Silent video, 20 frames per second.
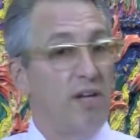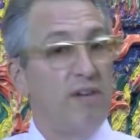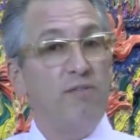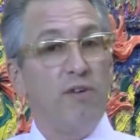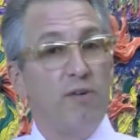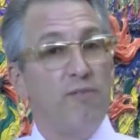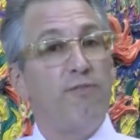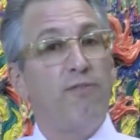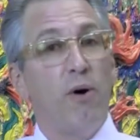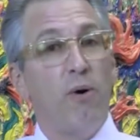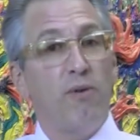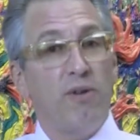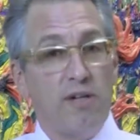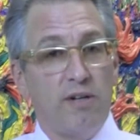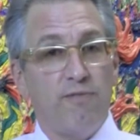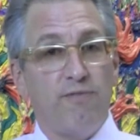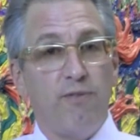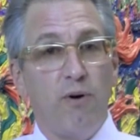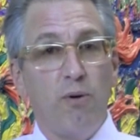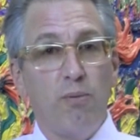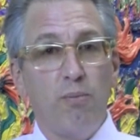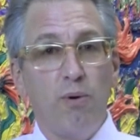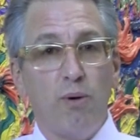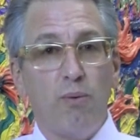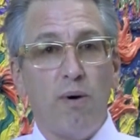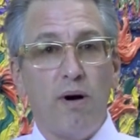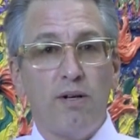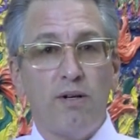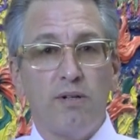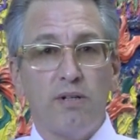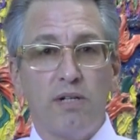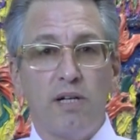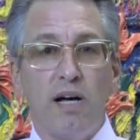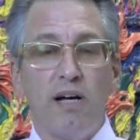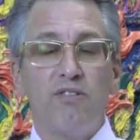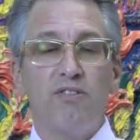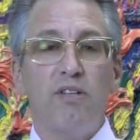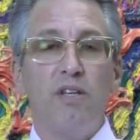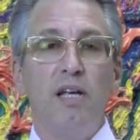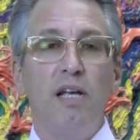or give you a phone and a phone book while you're in
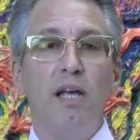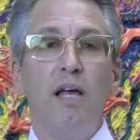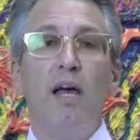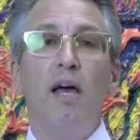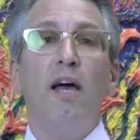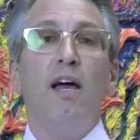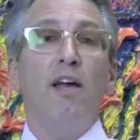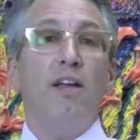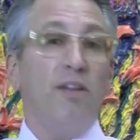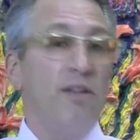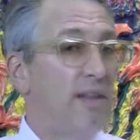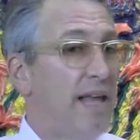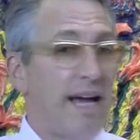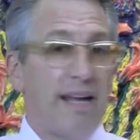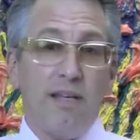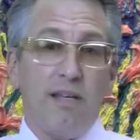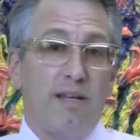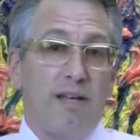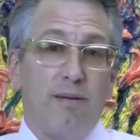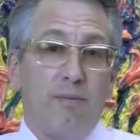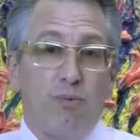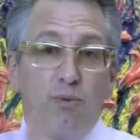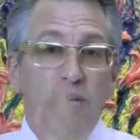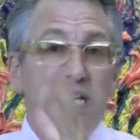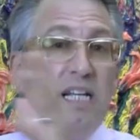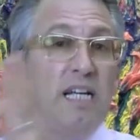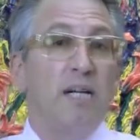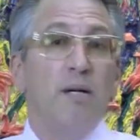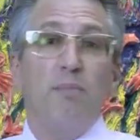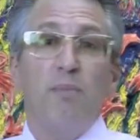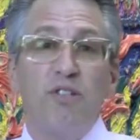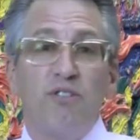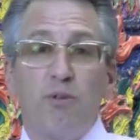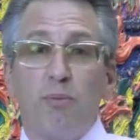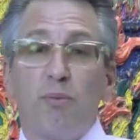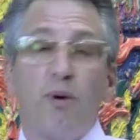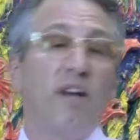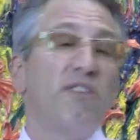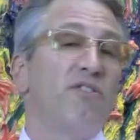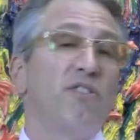custody, that reading can be
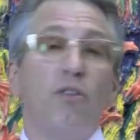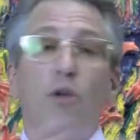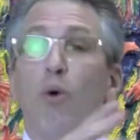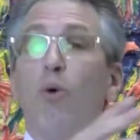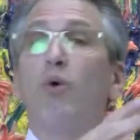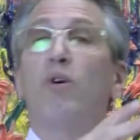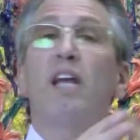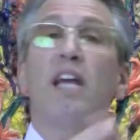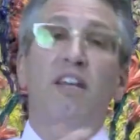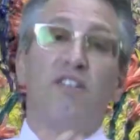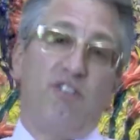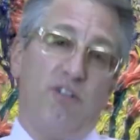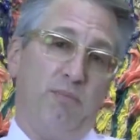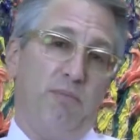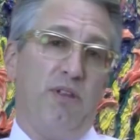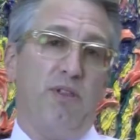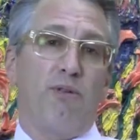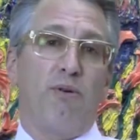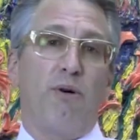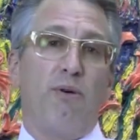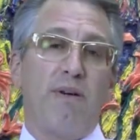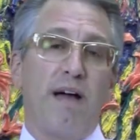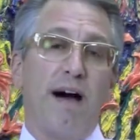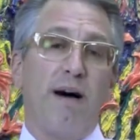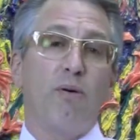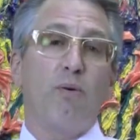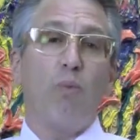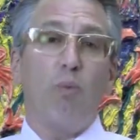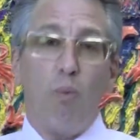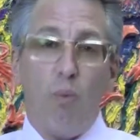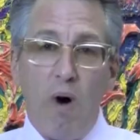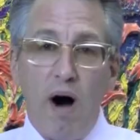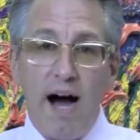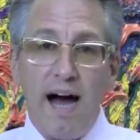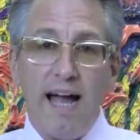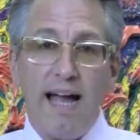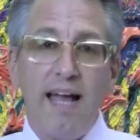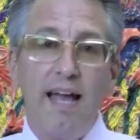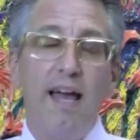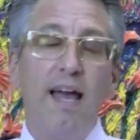suppressed and the whole case can be thrown out.
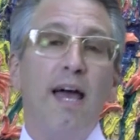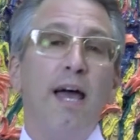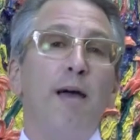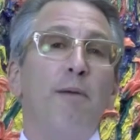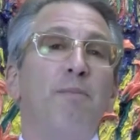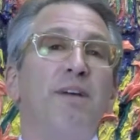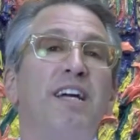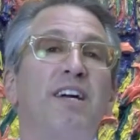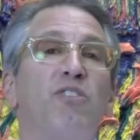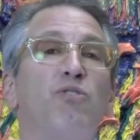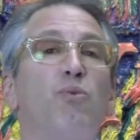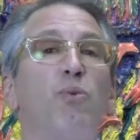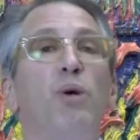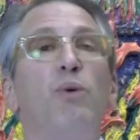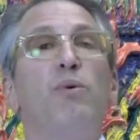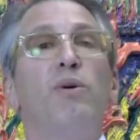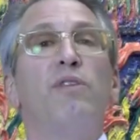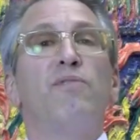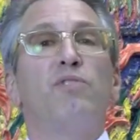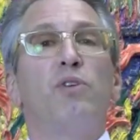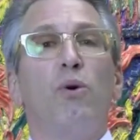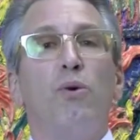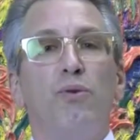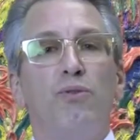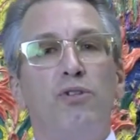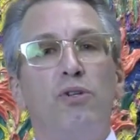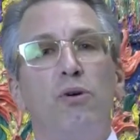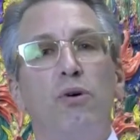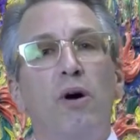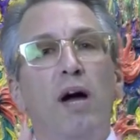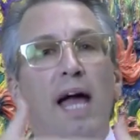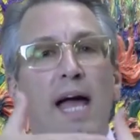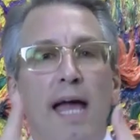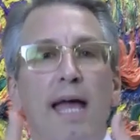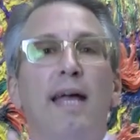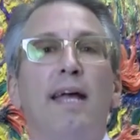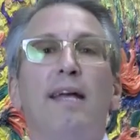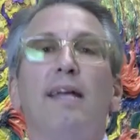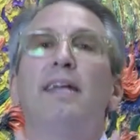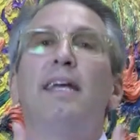Why? Because we would have told you,
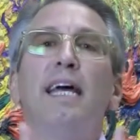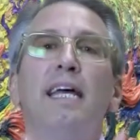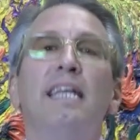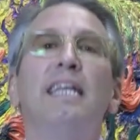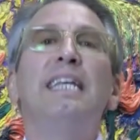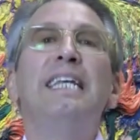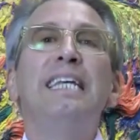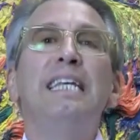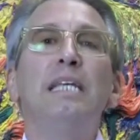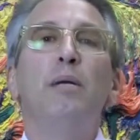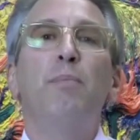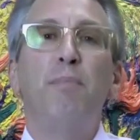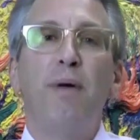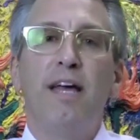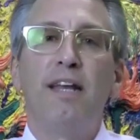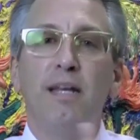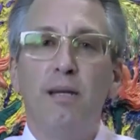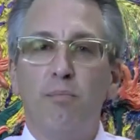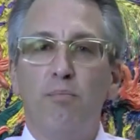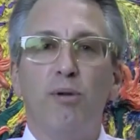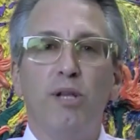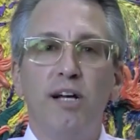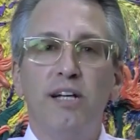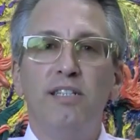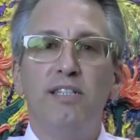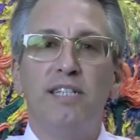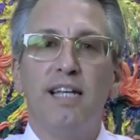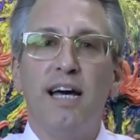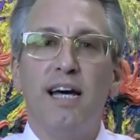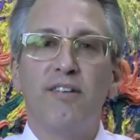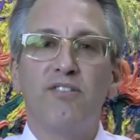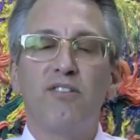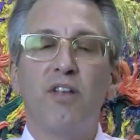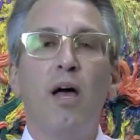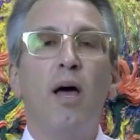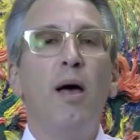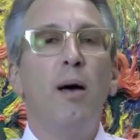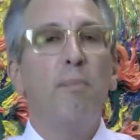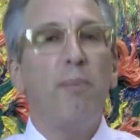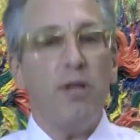hey, get an independent blood test.
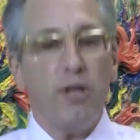